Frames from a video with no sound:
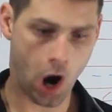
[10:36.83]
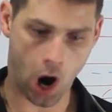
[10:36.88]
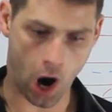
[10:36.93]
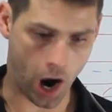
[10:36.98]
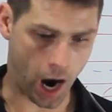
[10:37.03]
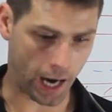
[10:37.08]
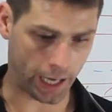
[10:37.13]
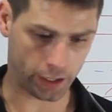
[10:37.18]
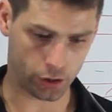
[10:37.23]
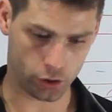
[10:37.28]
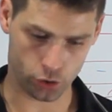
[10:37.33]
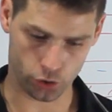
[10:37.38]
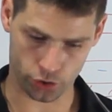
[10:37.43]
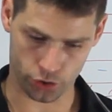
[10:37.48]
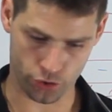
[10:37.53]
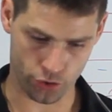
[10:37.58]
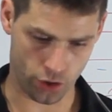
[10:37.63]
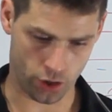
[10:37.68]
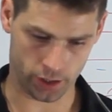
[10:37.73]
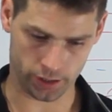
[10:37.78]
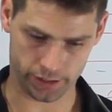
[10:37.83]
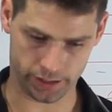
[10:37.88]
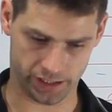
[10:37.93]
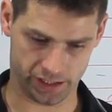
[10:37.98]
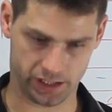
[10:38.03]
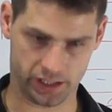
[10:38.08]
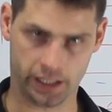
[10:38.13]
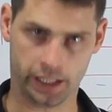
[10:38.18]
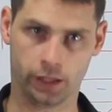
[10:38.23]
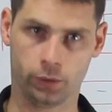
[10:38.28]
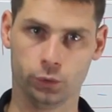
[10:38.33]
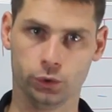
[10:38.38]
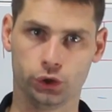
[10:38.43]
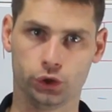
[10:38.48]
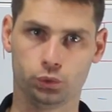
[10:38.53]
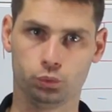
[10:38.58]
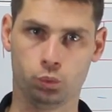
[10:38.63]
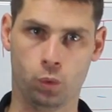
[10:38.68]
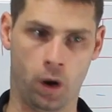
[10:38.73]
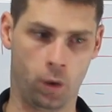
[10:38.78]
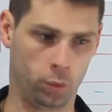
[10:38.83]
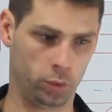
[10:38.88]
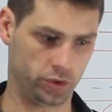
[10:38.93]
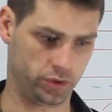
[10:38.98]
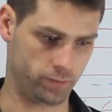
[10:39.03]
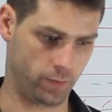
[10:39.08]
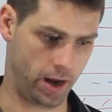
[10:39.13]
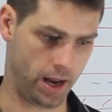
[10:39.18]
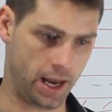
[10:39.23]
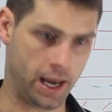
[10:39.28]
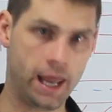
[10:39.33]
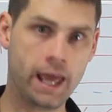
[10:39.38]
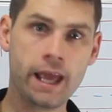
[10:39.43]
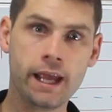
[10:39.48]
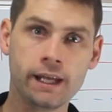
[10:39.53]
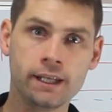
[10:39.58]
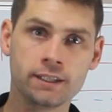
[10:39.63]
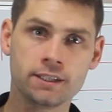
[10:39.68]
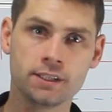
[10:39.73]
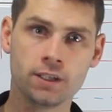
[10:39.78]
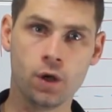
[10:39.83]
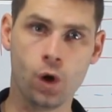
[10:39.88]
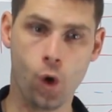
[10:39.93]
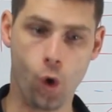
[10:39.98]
I could not distinguish what was my legs